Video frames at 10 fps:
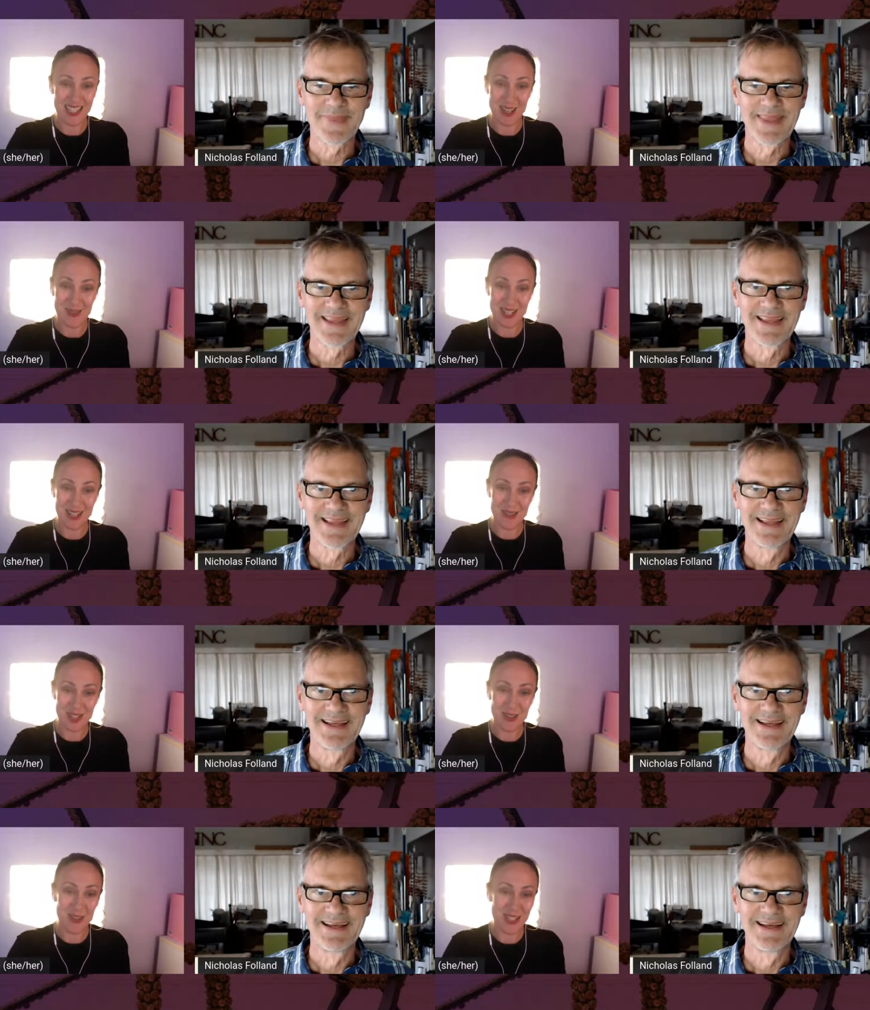Speaker 1: say when you
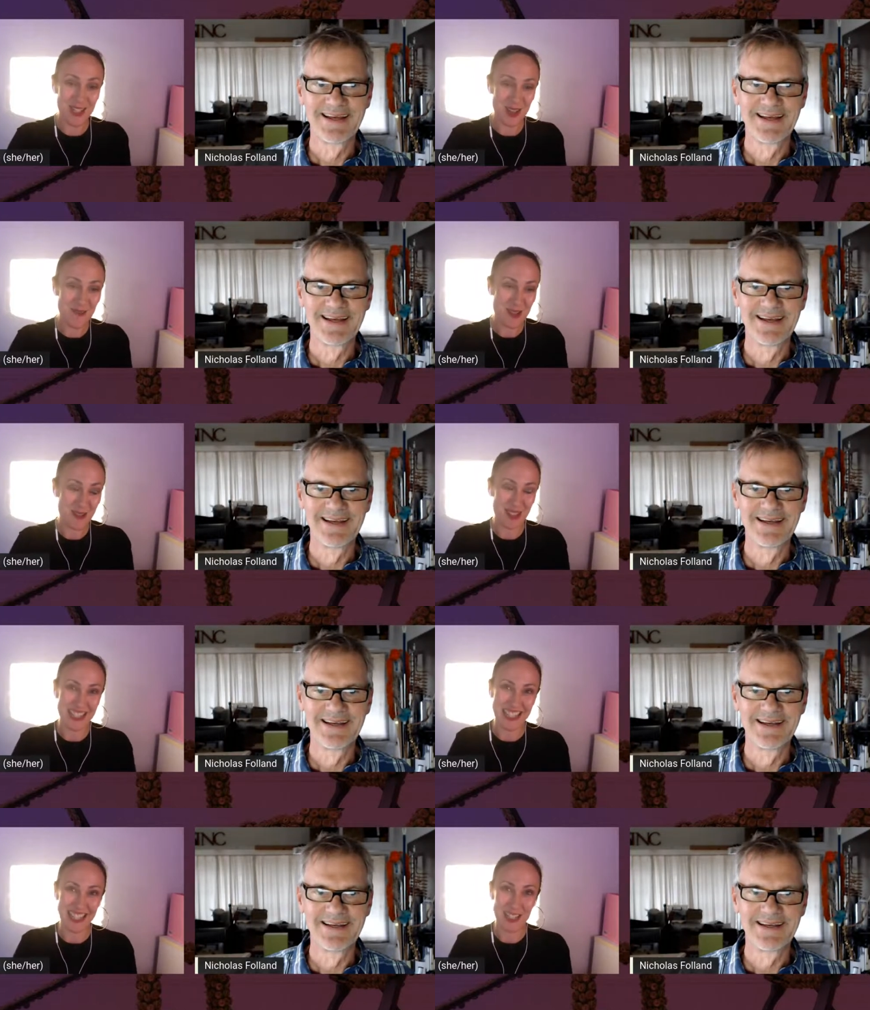when you first told me about
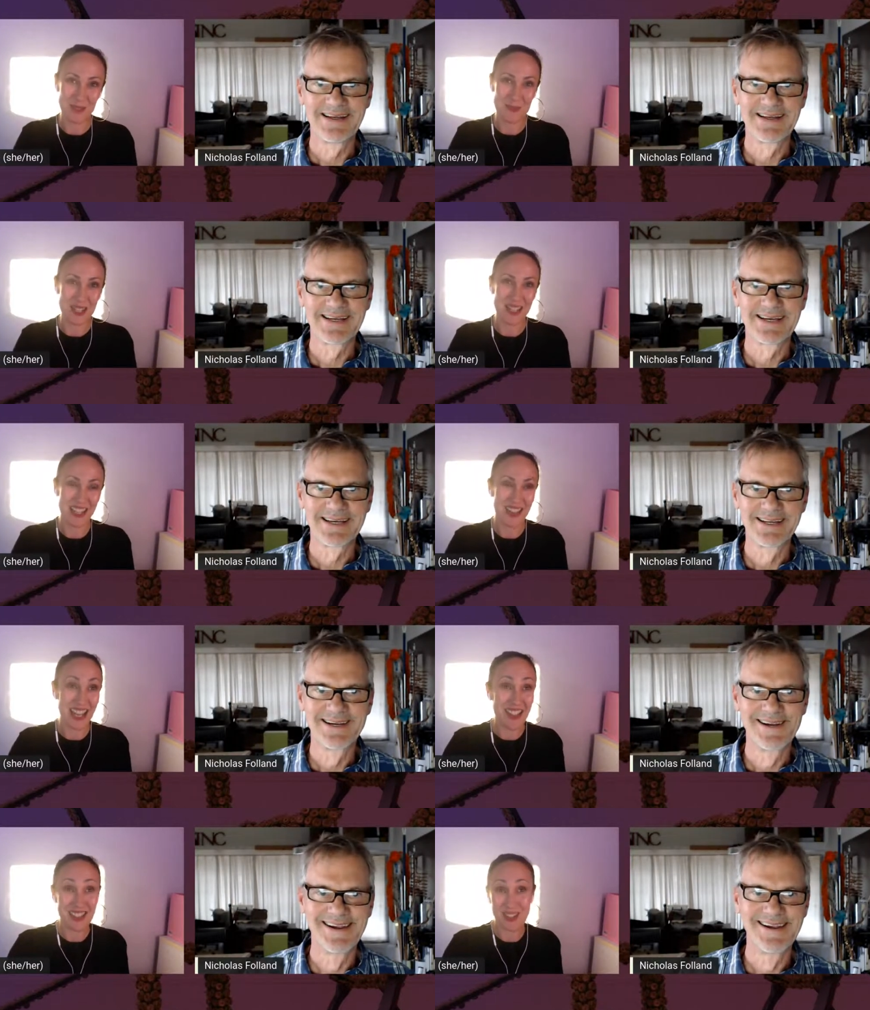the title "Burn Down
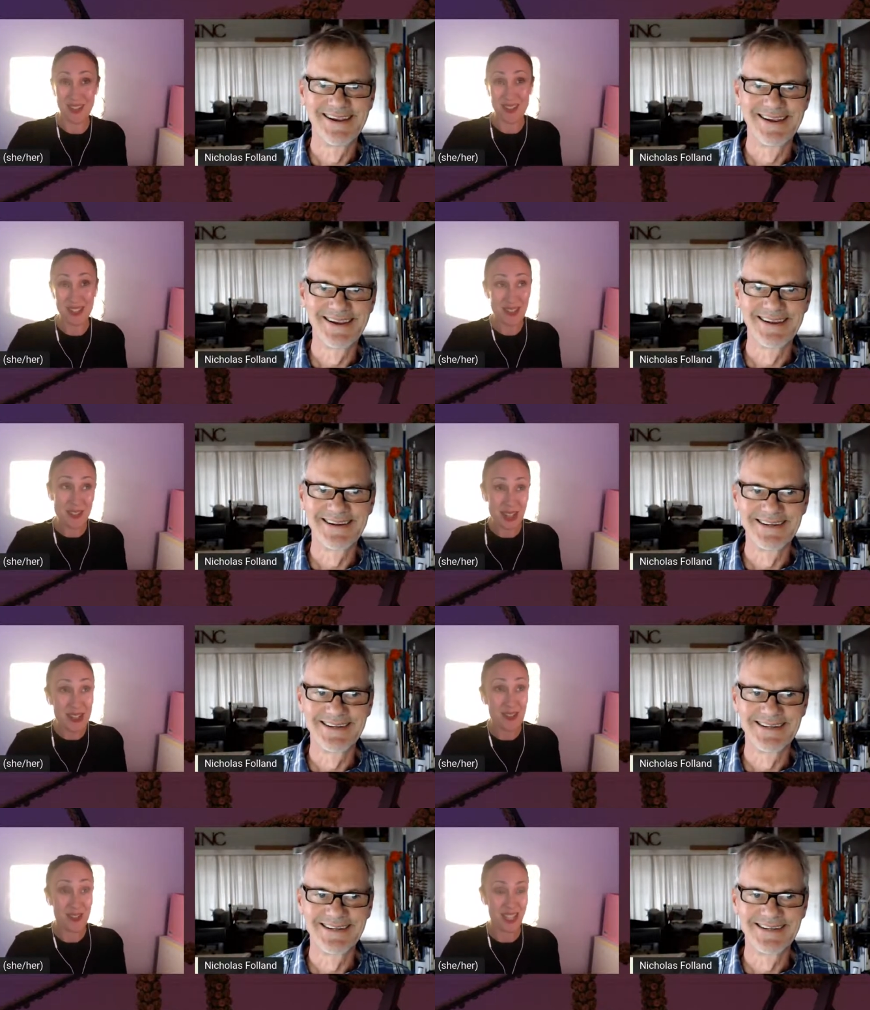the House," I found it
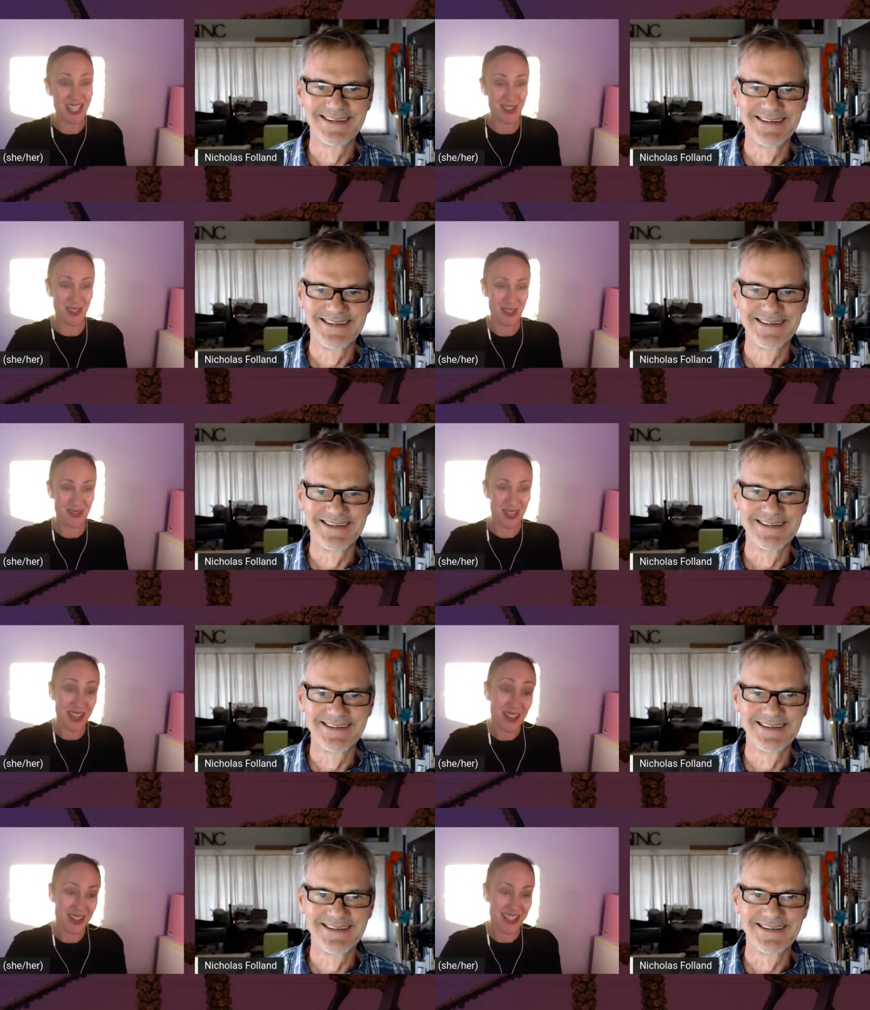quite funny, given that
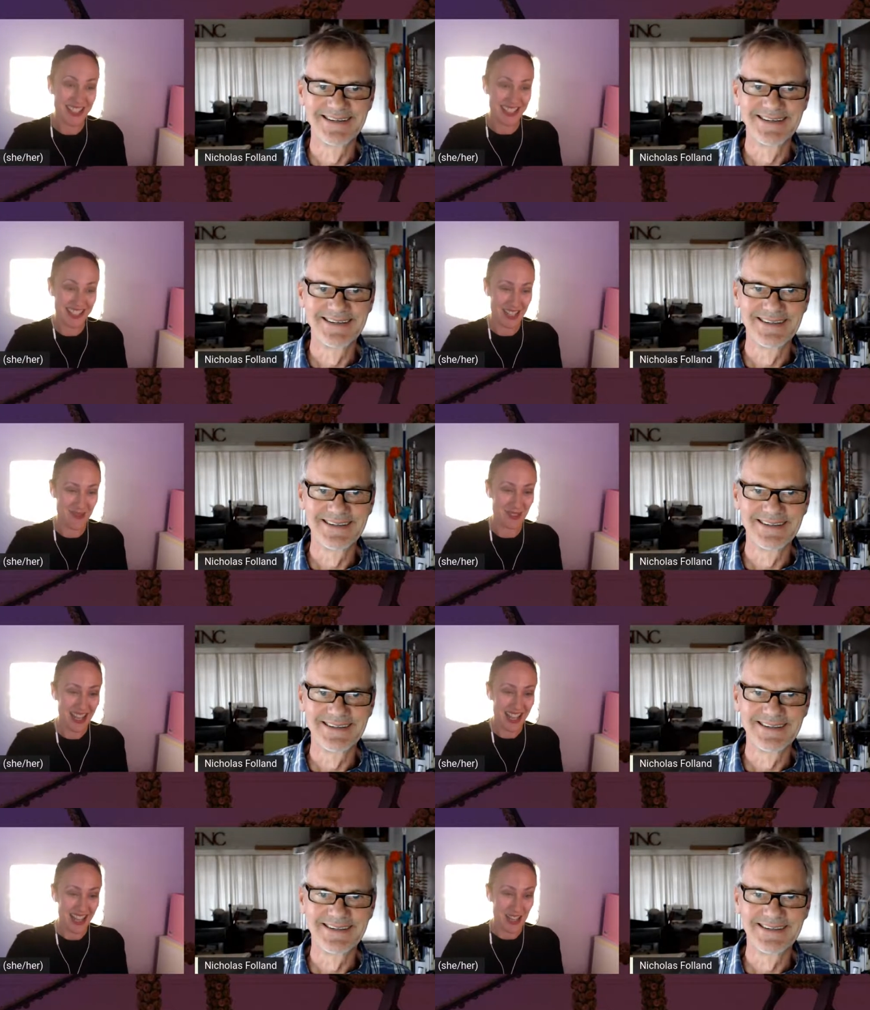we are in this
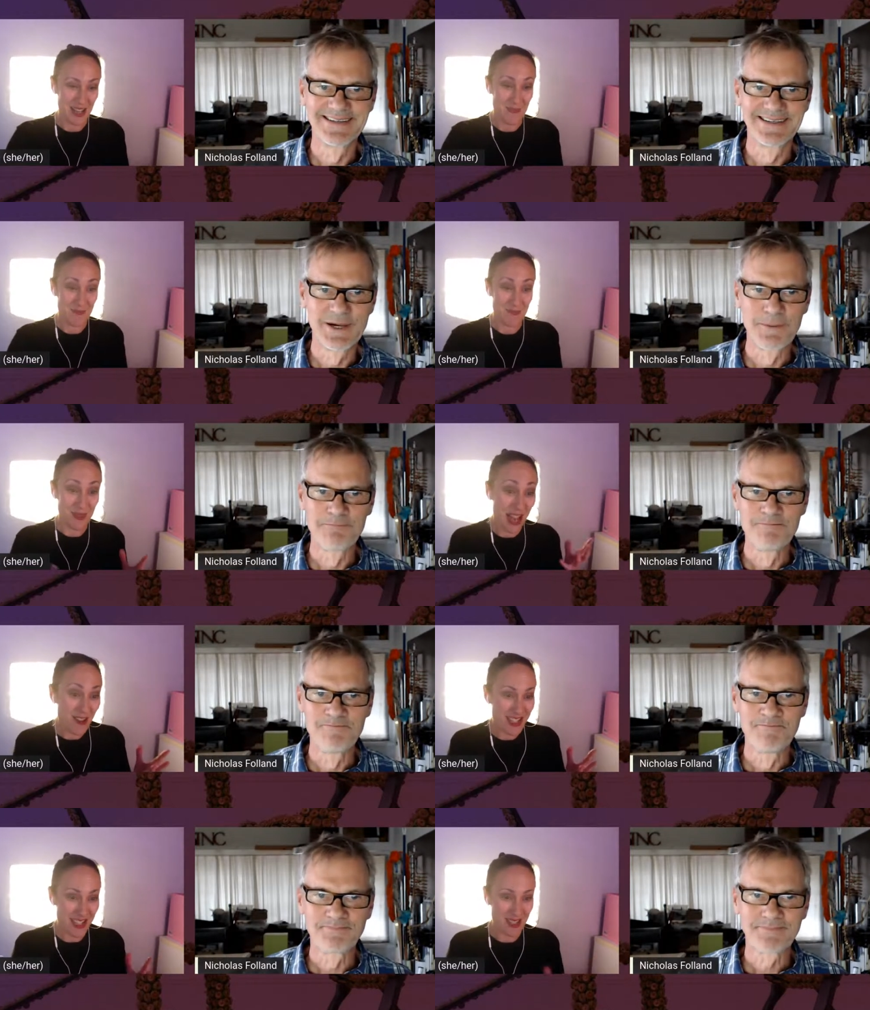um,
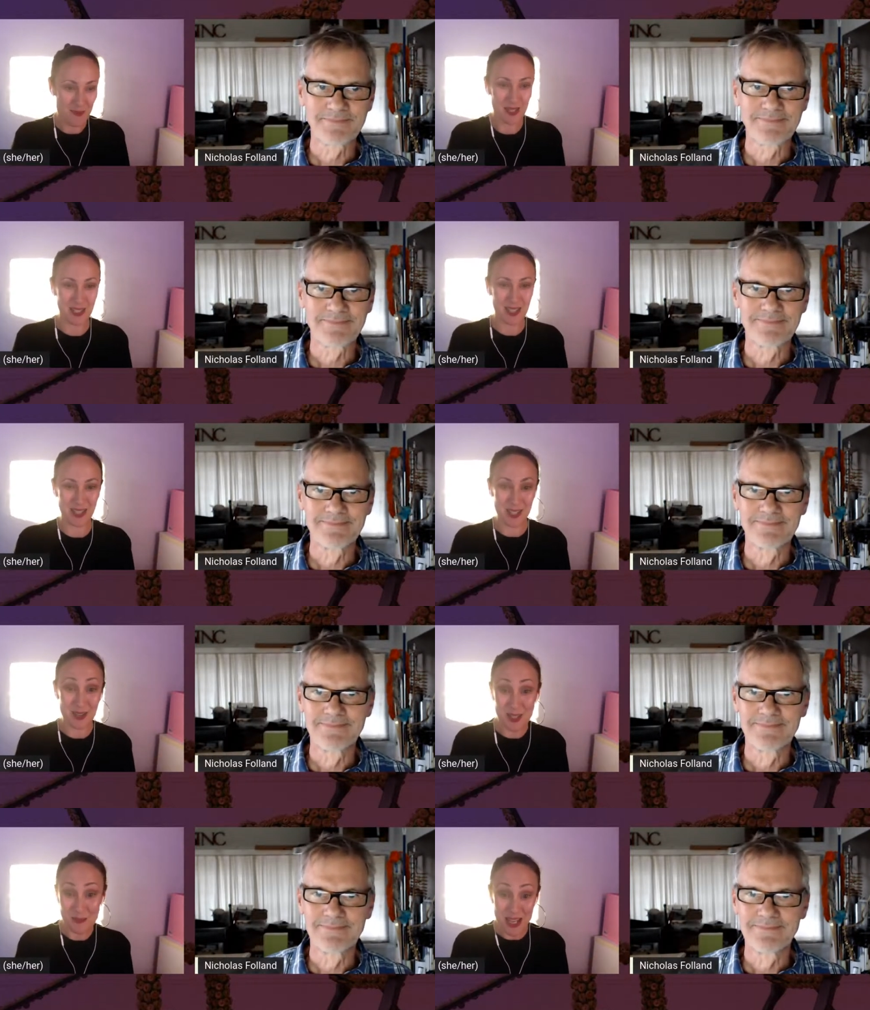heritage building
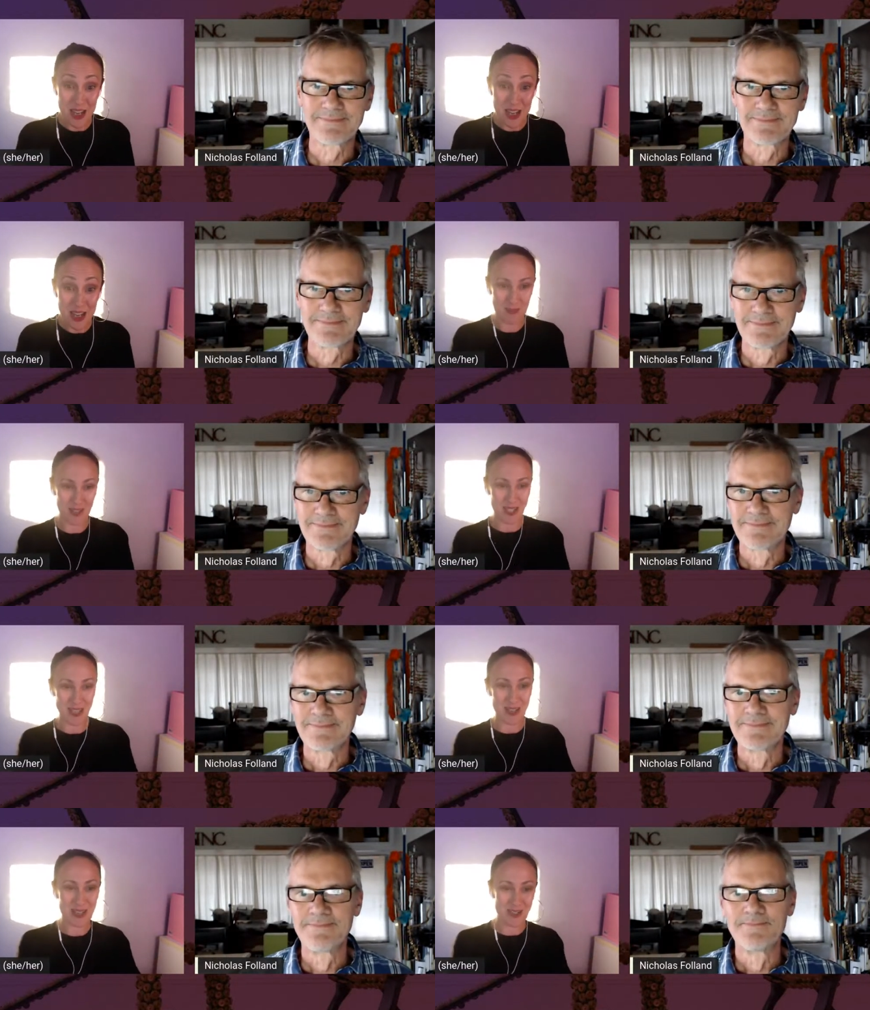that used to be a
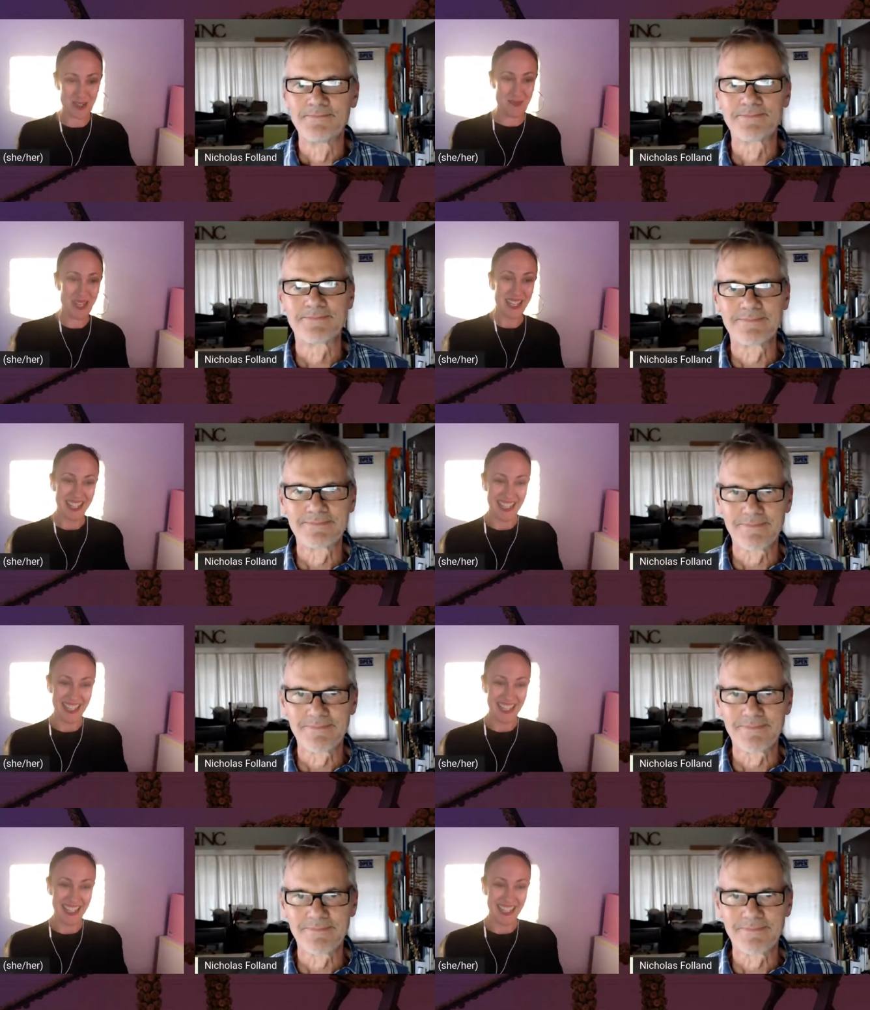family home.